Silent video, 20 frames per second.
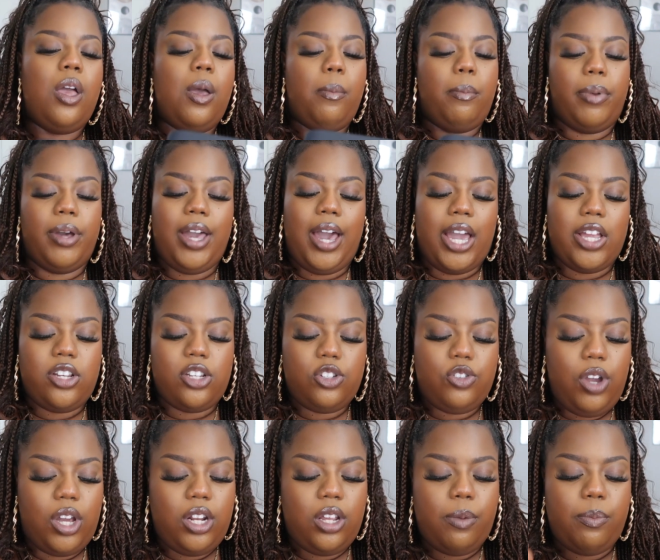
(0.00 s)
but I just
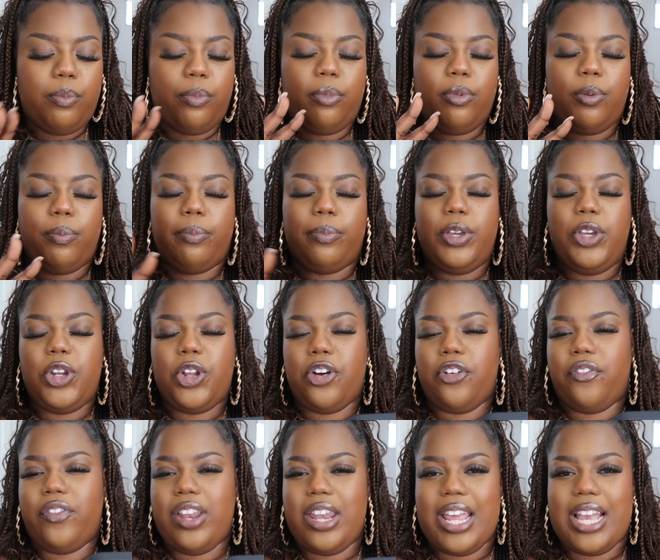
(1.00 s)
try to, you know,
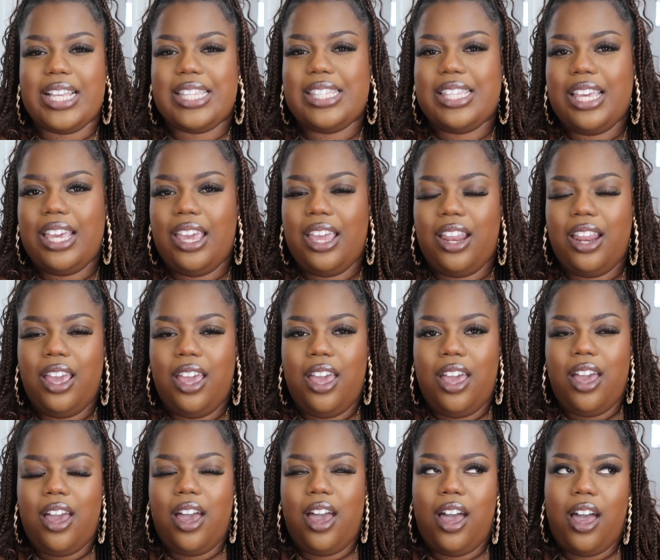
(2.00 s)
finesse
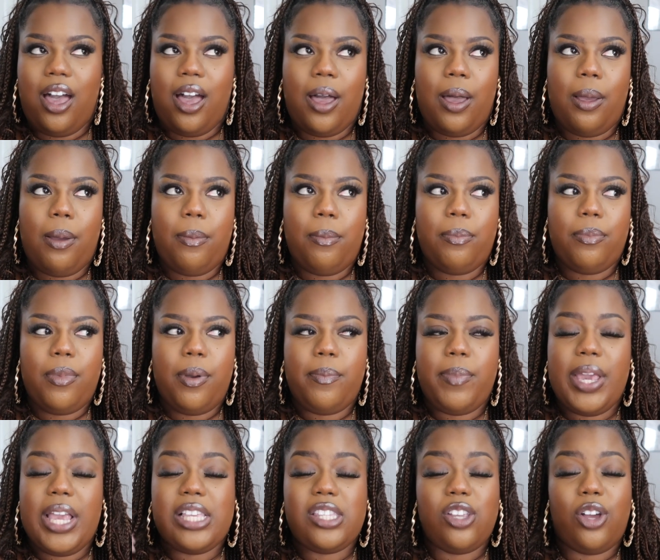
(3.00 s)
it
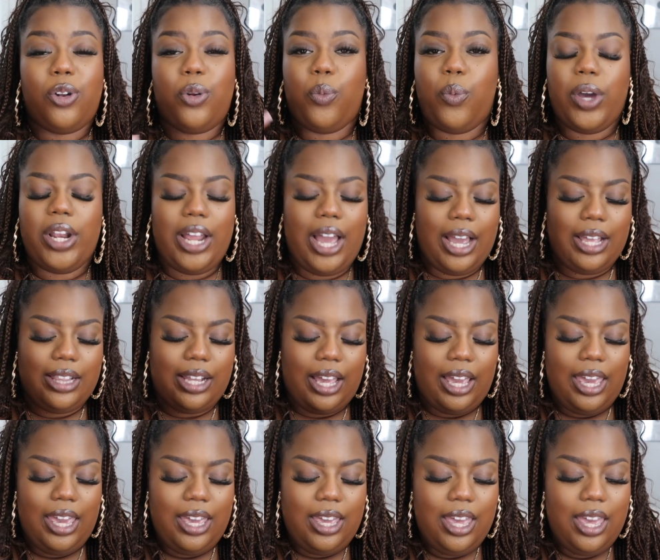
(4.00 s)
based on what I
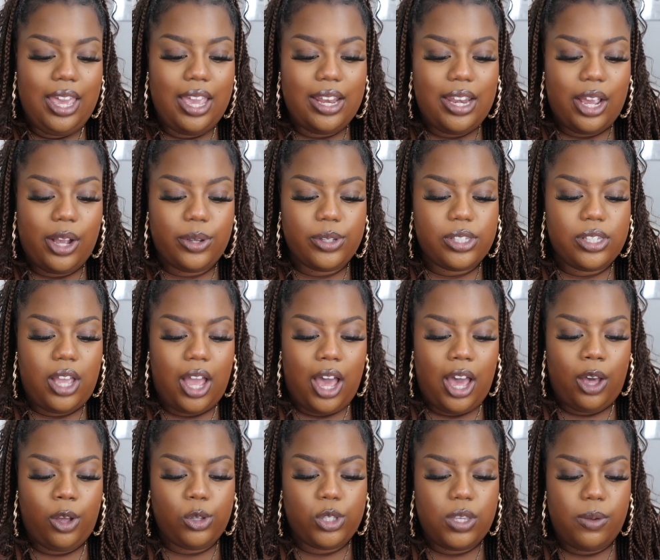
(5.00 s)
like. Now
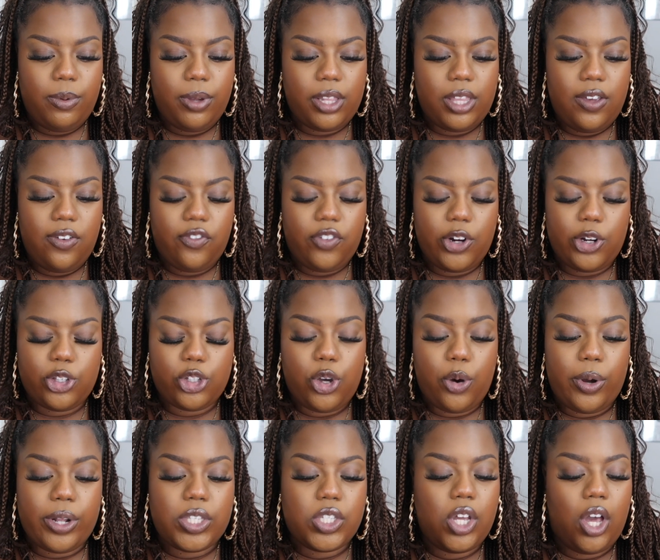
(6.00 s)
I'll typically first
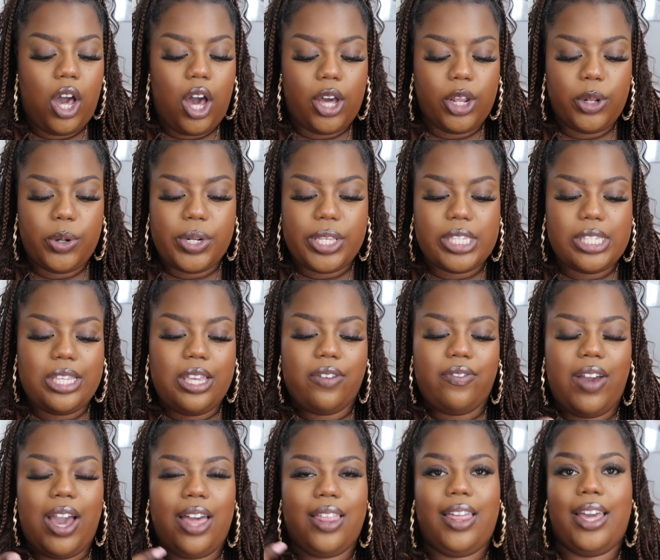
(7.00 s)
go into auto to see
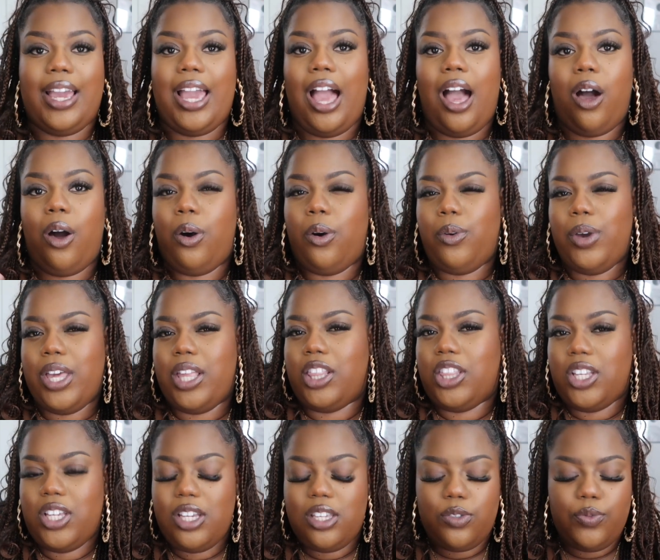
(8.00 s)
if I like how it
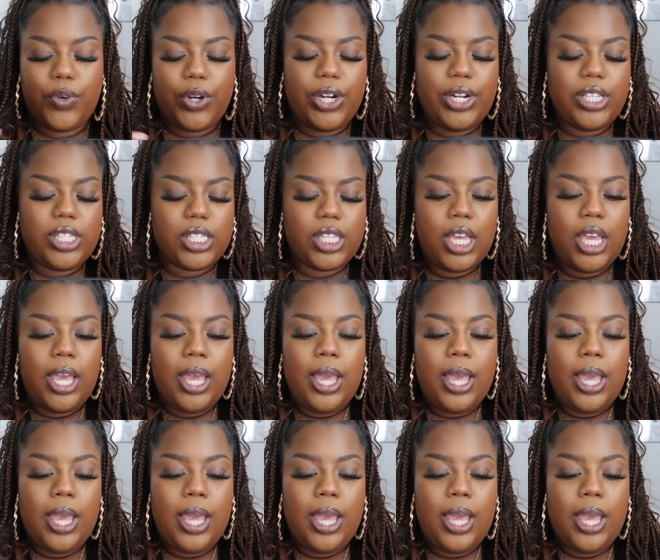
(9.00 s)
looks first,